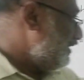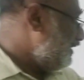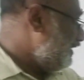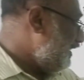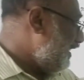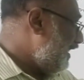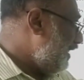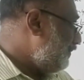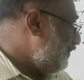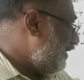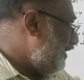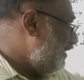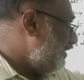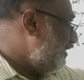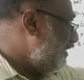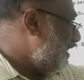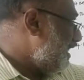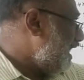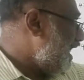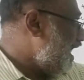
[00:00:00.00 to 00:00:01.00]
AB,
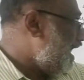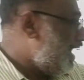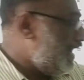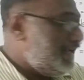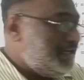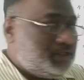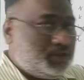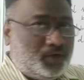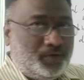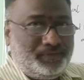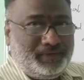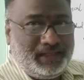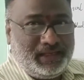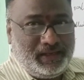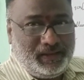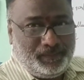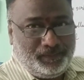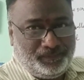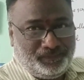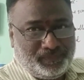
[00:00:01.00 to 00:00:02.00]
height of
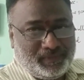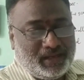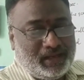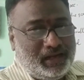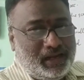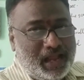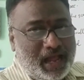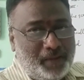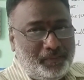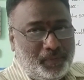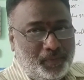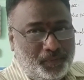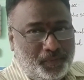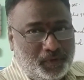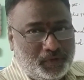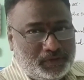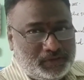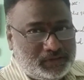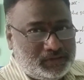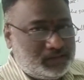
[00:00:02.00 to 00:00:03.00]
the lamp
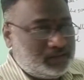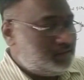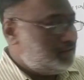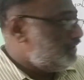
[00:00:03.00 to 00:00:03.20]
post,